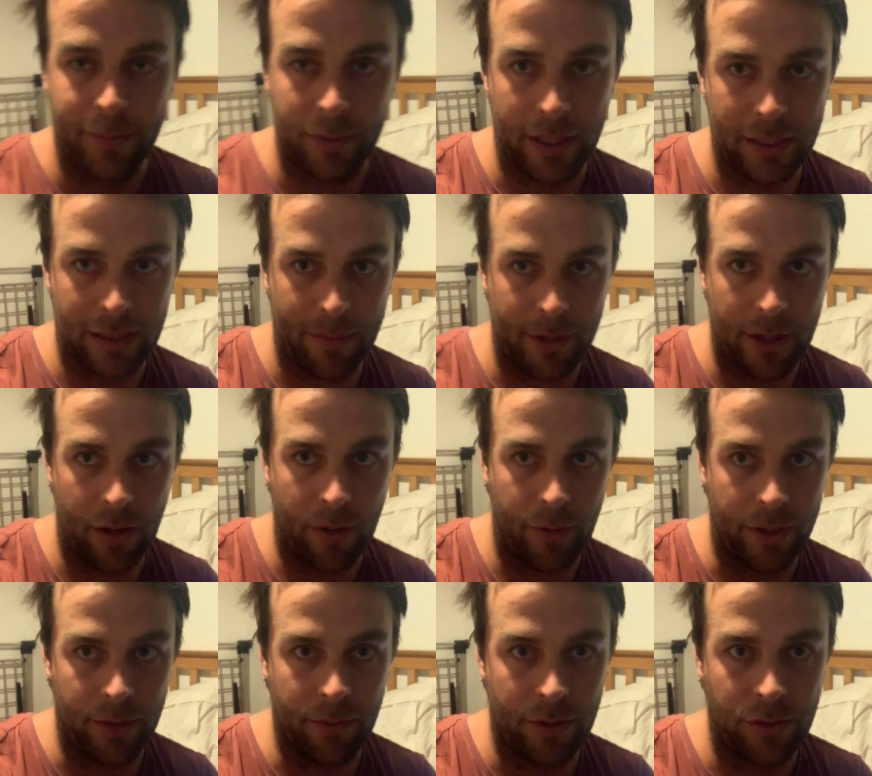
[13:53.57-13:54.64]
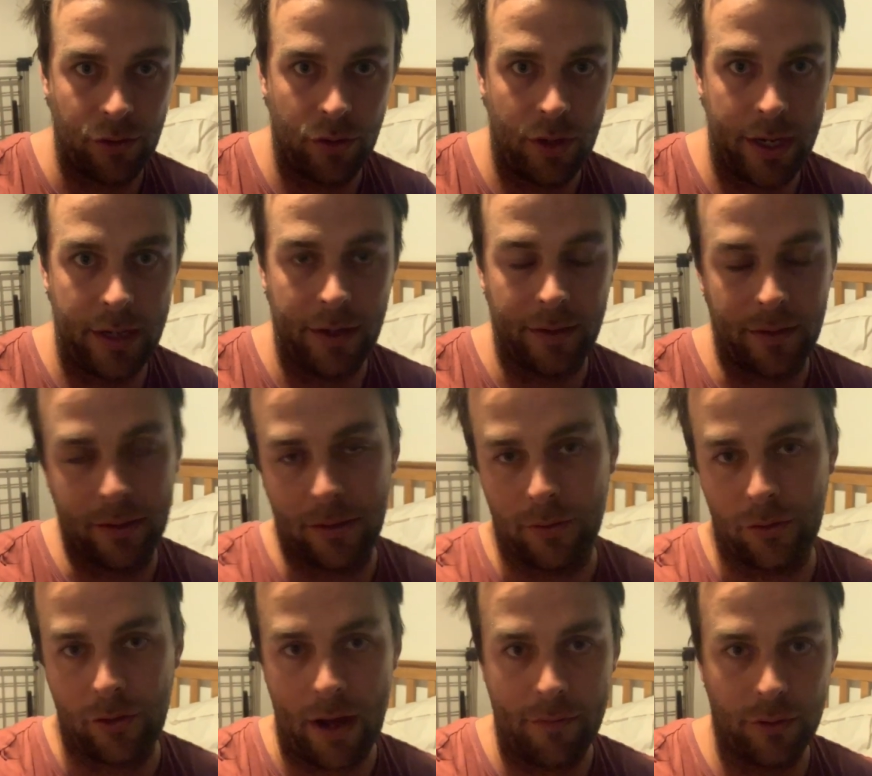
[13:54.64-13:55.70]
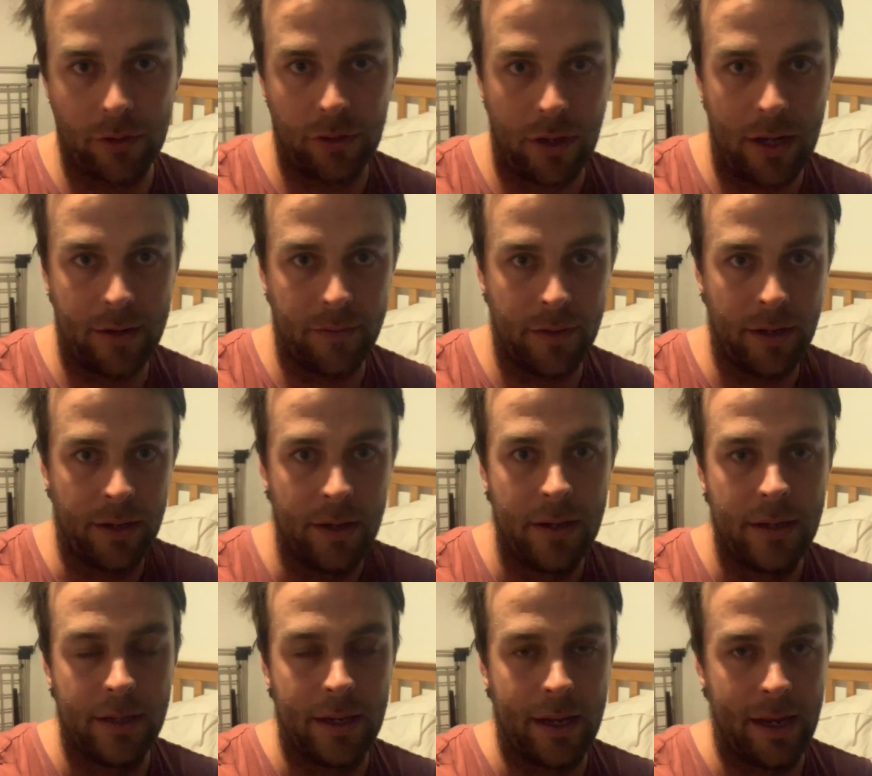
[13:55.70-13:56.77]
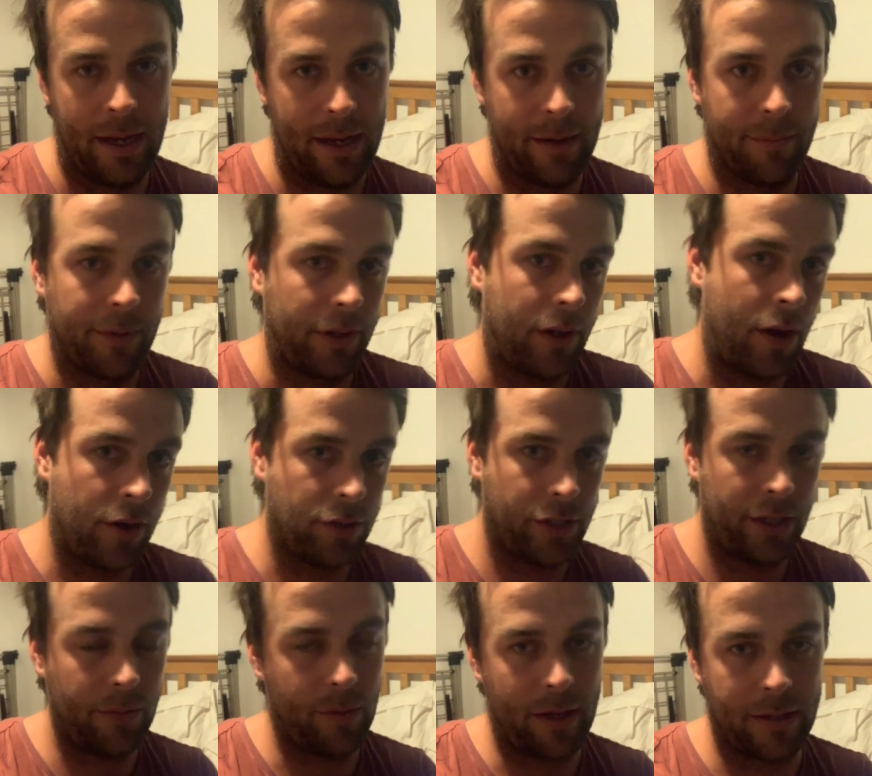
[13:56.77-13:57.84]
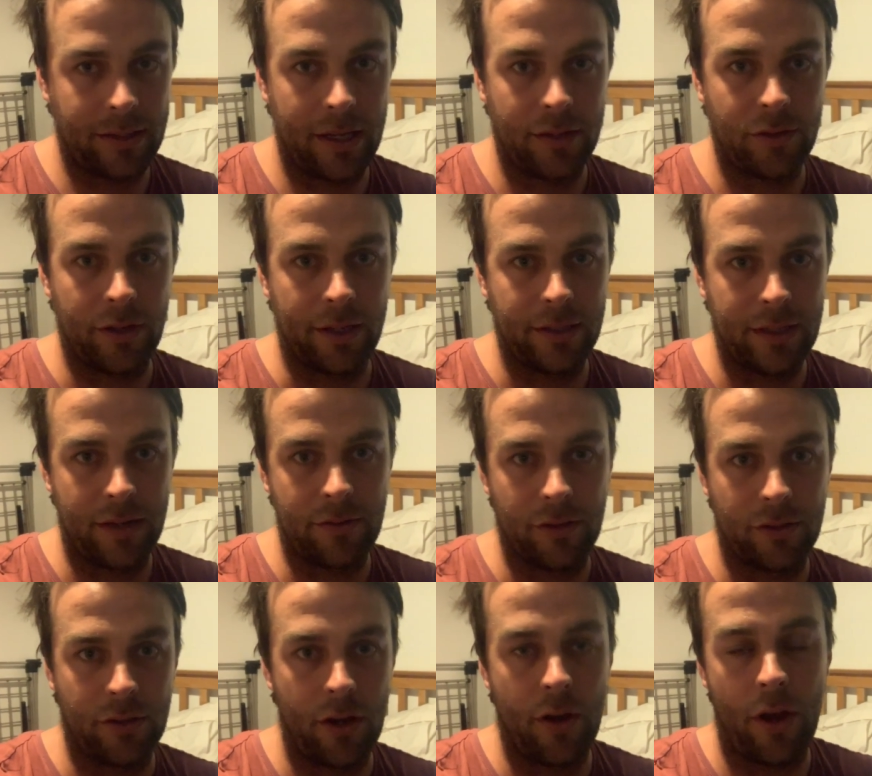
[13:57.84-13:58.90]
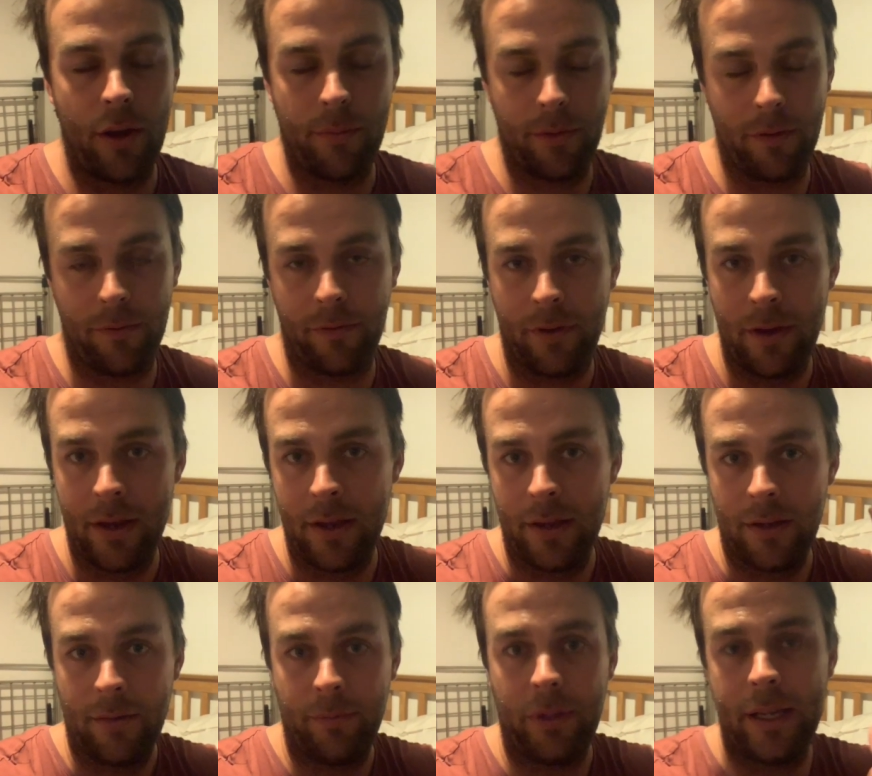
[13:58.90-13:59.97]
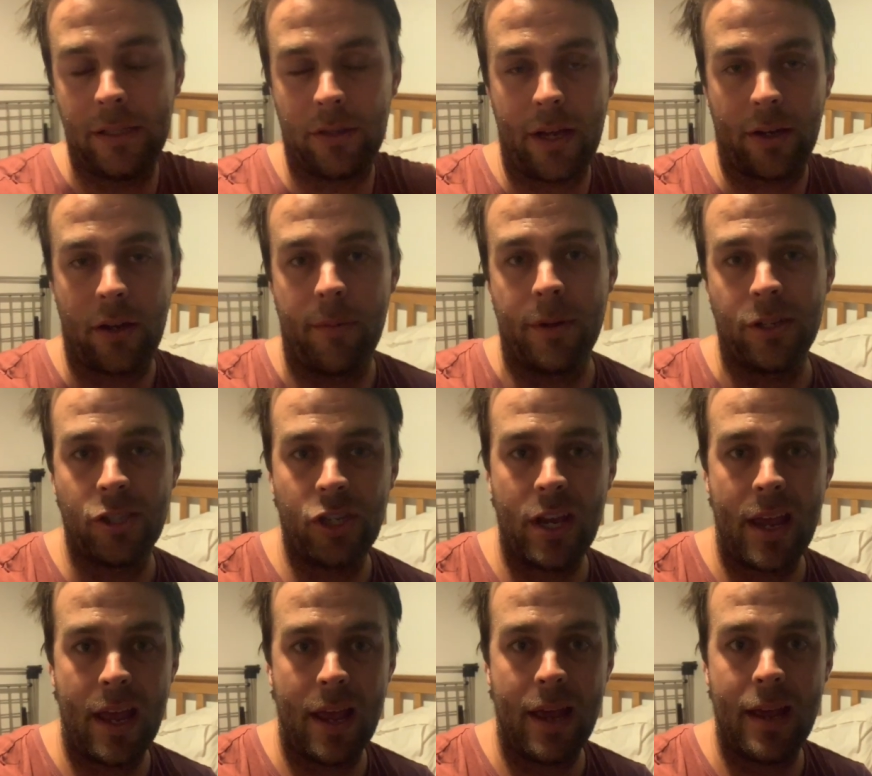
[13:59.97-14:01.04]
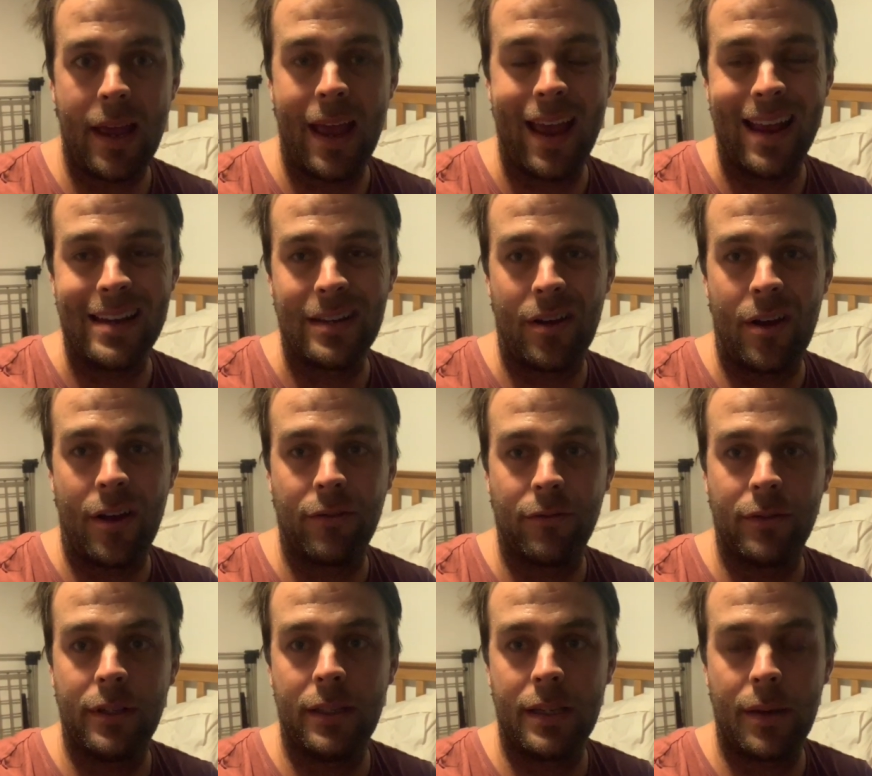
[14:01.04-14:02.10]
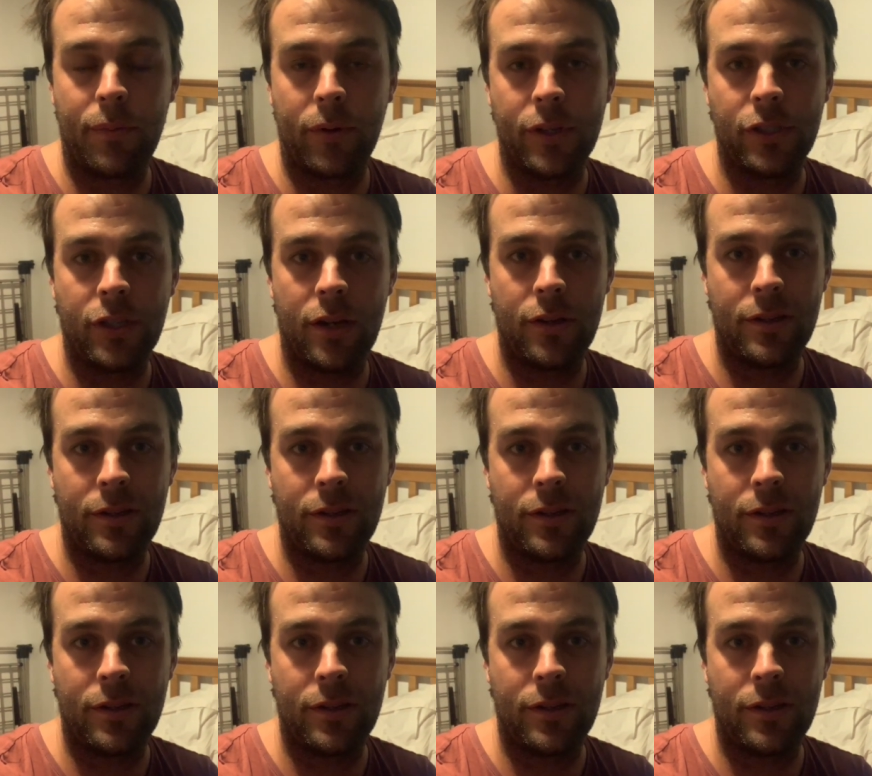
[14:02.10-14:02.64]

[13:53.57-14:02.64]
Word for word: Please let me know what you enjoyed, the little travel side of it, um, the coaching, etc., etc. So hope you've Please like, comment, share, and I really appreciate